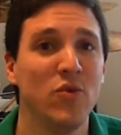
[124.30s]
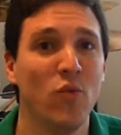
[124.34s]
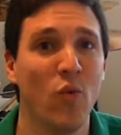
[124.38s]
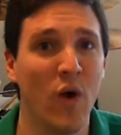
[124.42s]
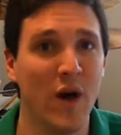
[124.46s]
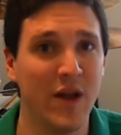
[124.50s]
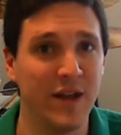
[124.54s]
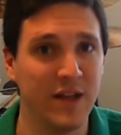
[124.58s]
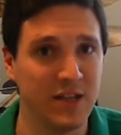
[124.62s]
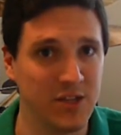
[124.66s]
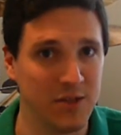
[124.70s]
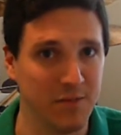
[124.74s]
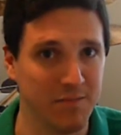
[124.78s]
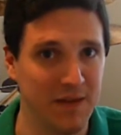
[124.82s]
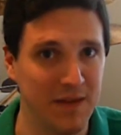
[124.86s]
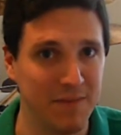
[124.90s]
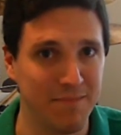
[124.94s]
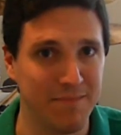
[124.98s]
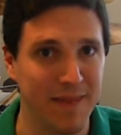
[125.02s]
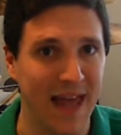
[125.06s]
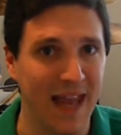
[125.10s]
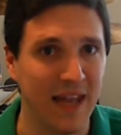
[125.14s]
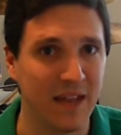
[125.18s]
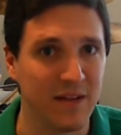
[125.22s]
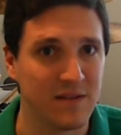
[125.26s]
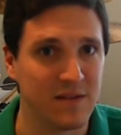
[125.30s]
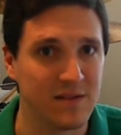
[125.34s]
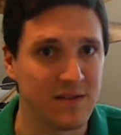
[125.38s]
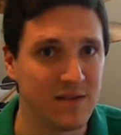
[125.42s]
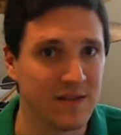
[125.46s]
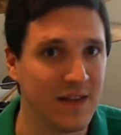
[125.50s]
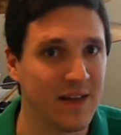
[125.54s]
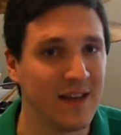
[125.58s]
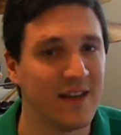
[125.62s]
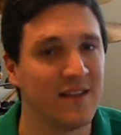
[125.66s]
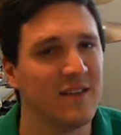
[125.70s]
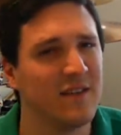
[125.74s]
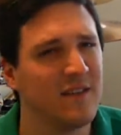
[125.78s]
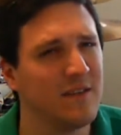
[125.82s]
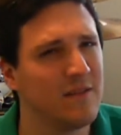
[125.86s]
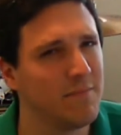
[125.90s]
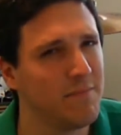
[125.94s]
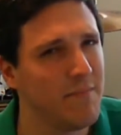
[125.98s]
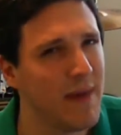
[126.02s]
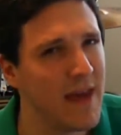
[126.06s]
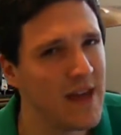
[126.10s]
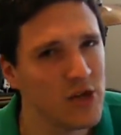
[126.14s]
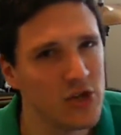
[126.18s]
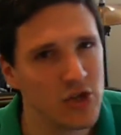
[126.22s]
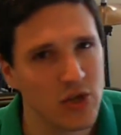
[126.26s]
you want it to be balanced,
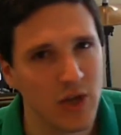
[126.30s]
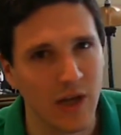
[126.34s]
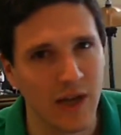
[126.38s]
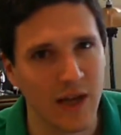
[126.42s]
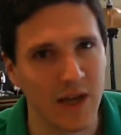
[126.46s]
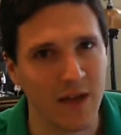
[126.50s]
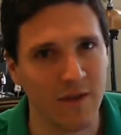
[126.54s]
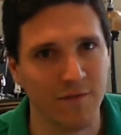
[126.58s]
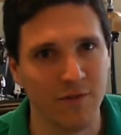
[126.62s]
especially